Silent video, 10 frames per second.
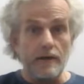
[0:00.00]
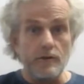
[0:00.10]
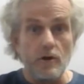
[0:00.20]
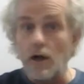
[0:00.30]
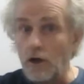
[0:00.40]

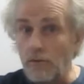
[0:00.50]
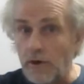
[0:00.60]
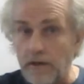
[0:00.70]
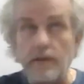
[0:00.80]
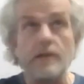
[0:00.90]
your home
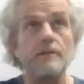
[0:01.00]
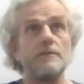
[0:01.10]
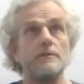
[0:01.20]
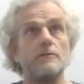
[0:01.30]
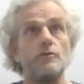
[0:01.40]
or other
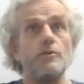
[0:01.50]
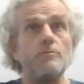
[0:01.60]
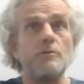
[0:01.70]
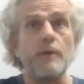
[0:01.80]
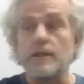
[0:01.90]

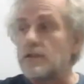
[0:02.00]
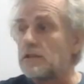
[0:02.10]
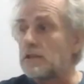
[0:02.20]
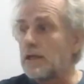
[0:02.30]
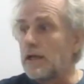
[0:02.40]
Zoom
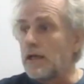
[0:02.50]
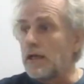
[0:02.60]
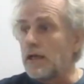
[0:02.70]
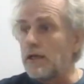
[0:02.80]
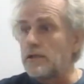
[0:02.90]
spaces
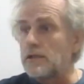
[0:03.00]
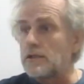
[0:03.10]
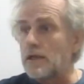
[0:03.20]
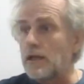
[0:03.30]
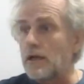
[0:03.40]

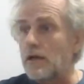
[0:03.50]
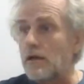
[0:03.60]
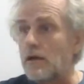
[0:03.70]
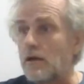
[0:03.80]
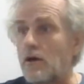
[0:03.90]
is
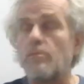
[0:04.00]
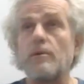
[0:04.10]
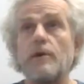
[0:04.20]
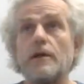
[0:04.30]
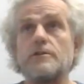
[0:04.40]

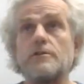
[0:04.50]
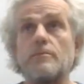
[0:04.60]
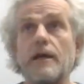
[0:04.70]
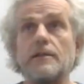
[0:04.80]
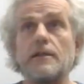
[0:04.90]
compromised,
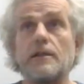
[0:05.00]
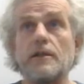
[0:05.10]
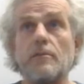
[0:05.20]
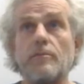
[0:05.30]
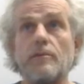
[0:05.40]
dramatically
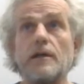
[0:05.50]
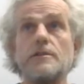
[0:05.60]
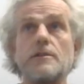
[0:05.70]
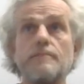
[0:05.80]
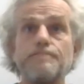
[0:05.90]

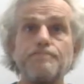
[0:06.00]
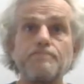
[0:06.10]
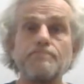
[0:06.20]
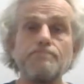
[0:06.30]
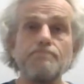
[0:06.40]
compromised.
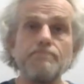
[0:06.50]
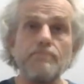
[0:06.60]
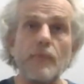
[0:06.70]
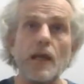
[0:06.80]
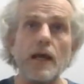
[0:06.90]

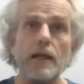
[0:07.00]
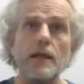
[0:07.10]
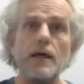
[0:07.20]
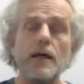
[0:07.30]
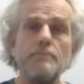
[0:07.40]

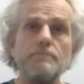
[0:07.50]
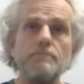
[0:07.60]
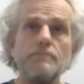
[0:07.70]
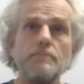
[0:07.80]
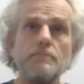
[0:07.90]
And
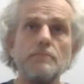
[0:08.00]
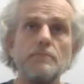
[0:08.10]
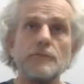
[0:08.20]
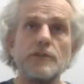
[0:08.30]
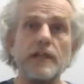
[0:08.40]

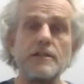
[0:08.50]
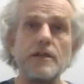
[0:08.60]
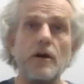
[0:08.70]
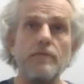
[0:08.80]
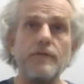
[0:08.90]
so that's
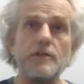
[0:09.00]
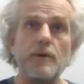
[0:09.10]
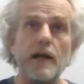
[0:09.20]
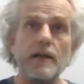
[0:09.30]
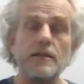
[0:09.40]
the obvious
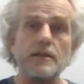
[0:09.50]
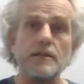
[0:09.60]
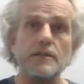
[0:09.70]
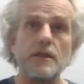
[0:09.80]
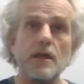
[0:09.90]

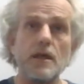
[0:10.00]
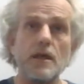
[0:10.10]
practice.